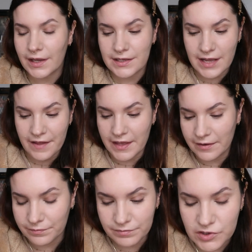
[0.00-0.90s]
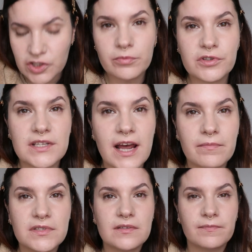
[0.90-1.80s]
Is that then? 2 more
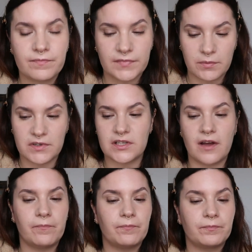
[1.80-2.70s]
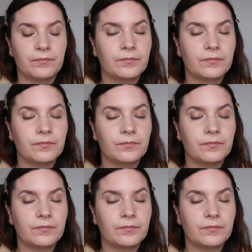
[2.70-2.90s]
steps and we're done.